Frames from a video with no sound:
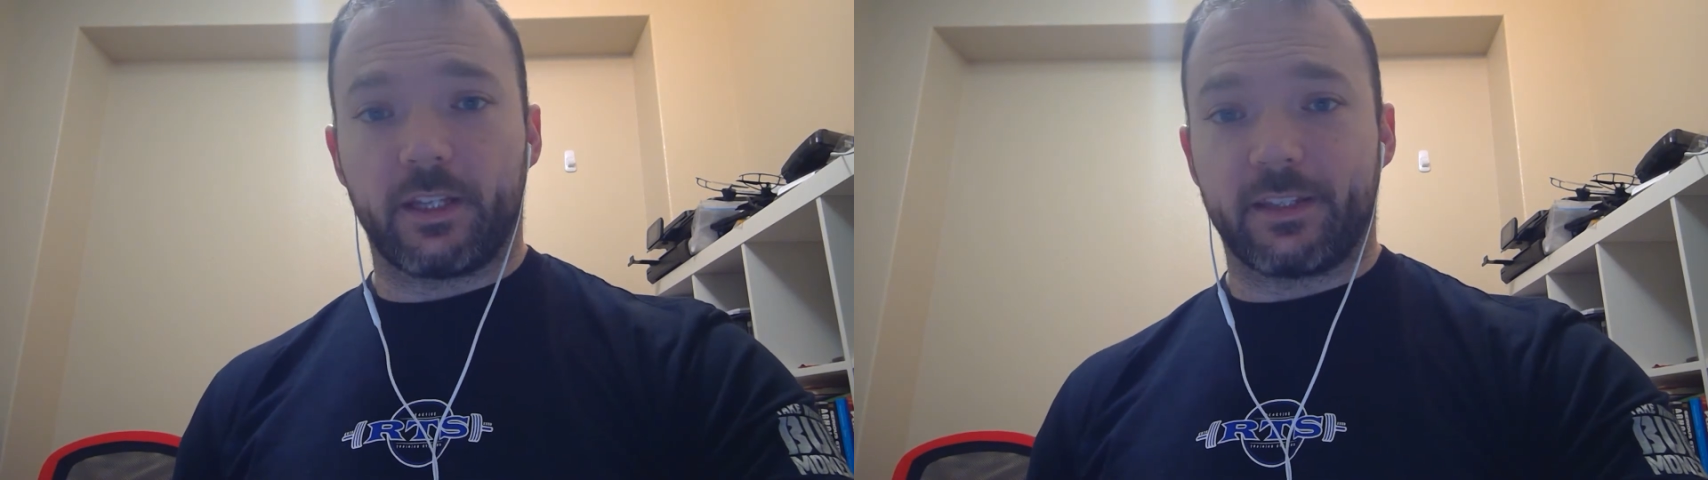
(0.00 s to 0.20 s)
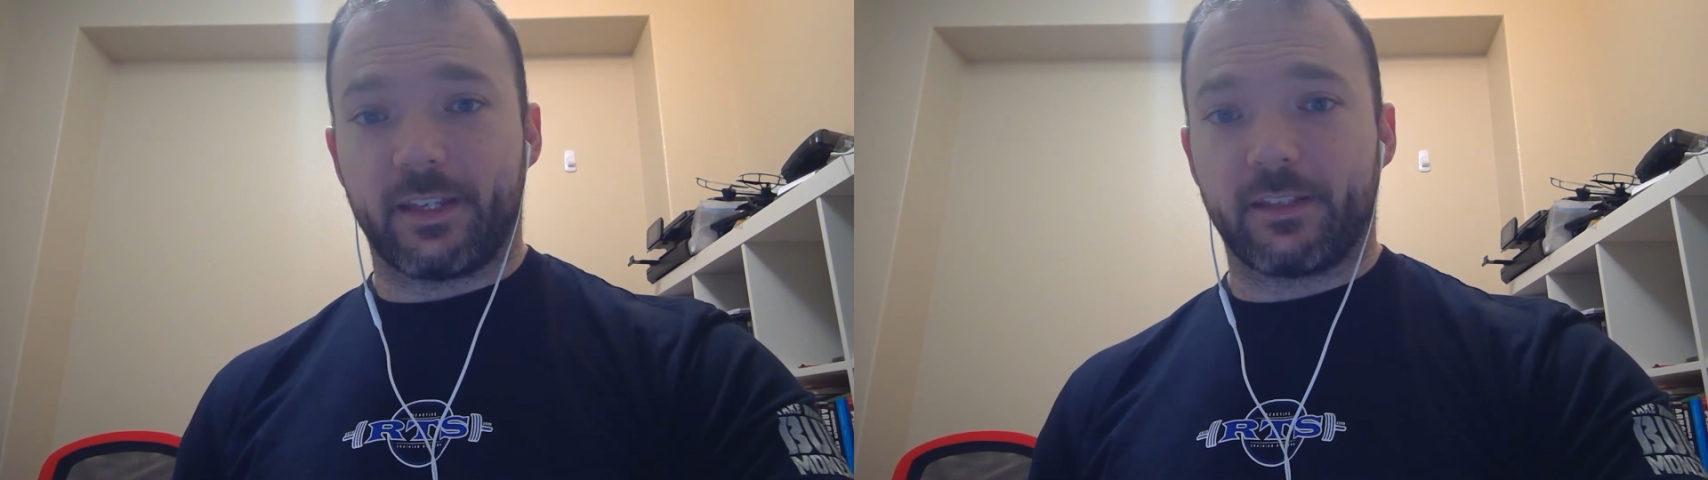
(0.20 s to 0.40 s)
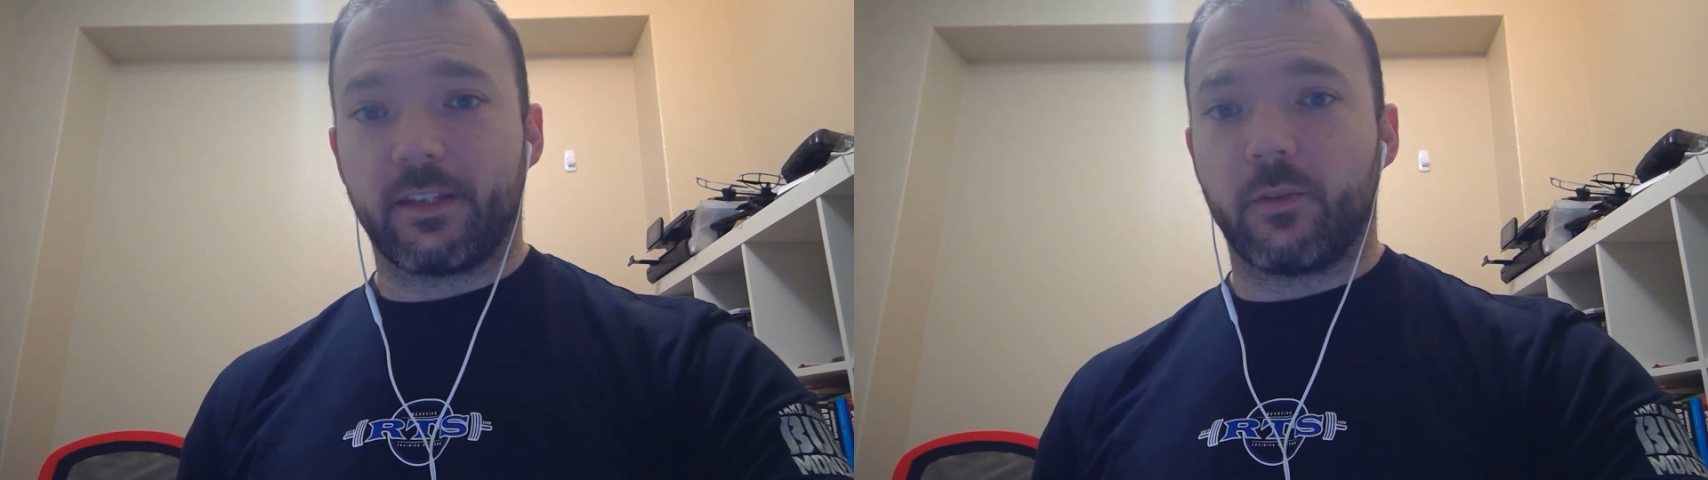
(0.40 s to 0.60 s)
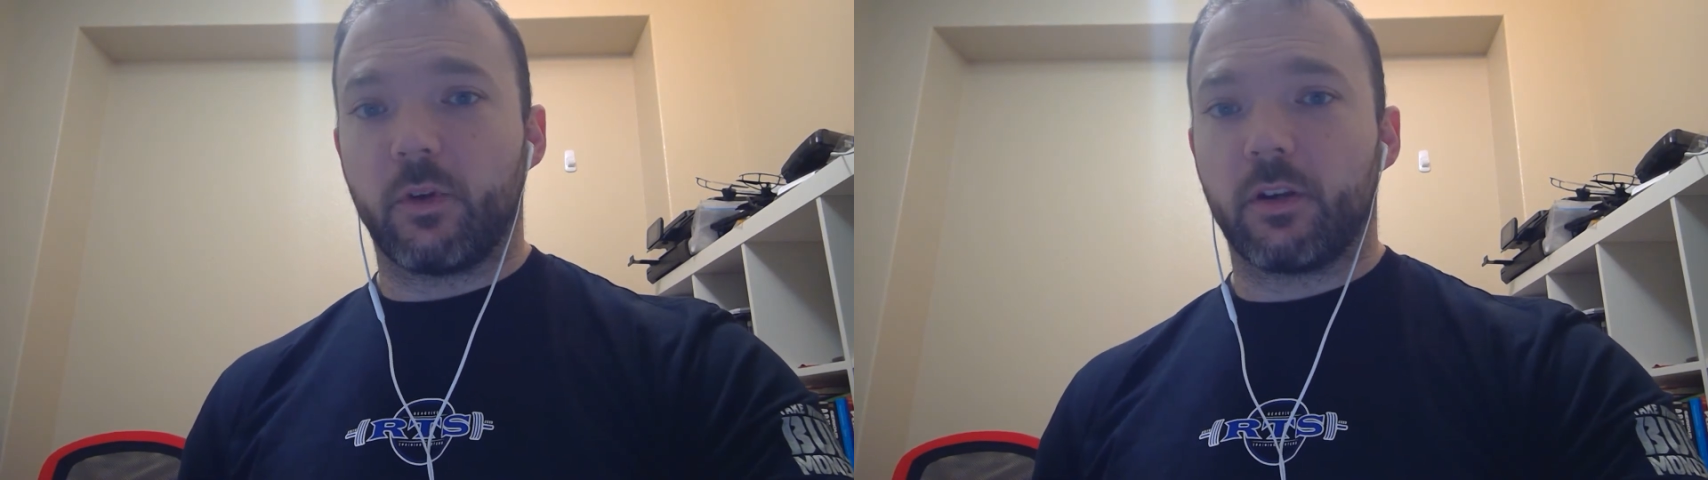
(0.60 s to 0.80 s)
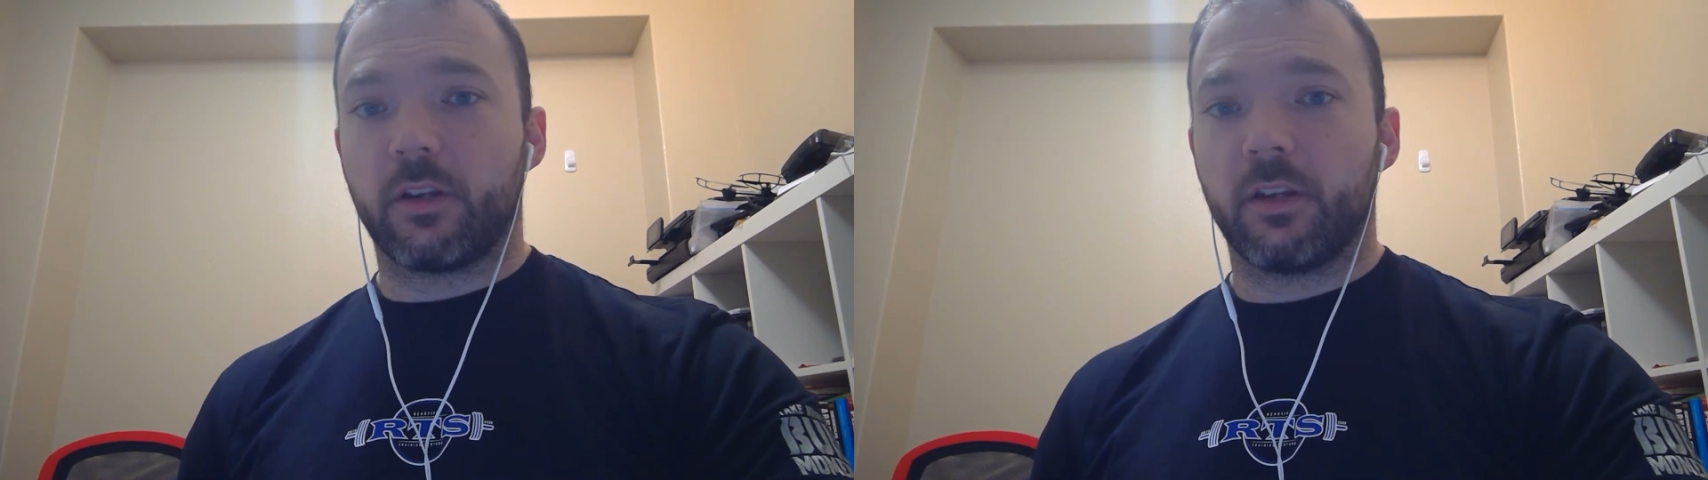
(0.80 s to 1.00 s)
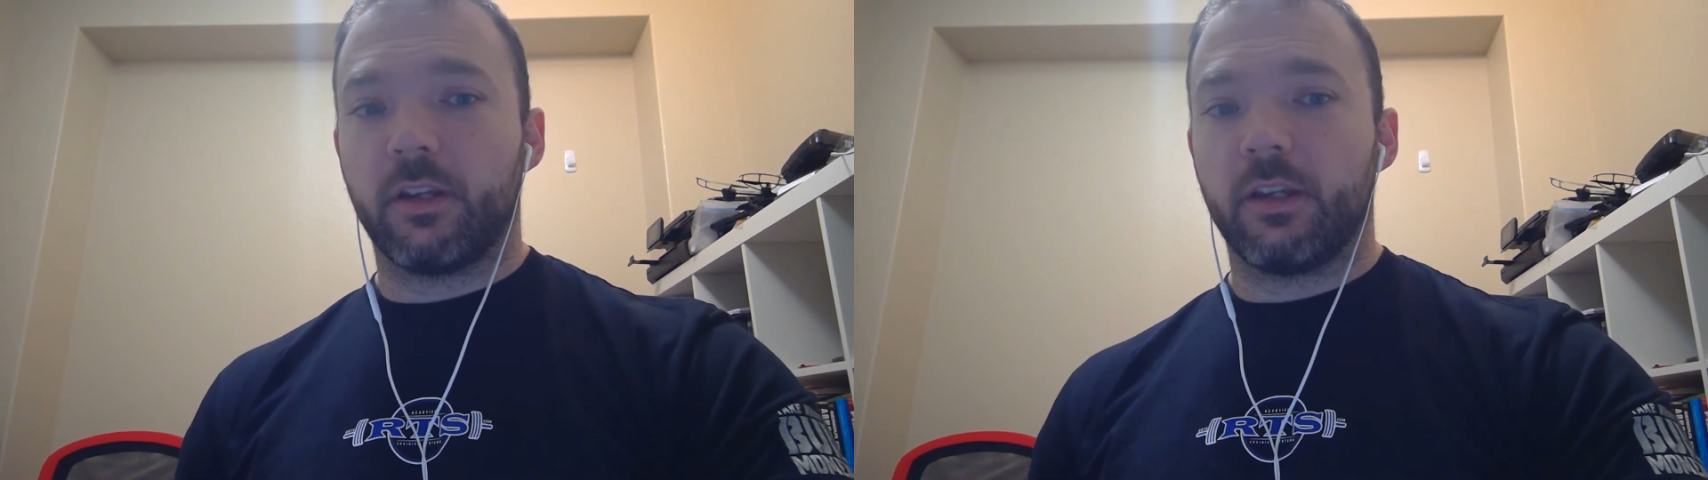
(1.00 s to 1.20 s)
intensity work,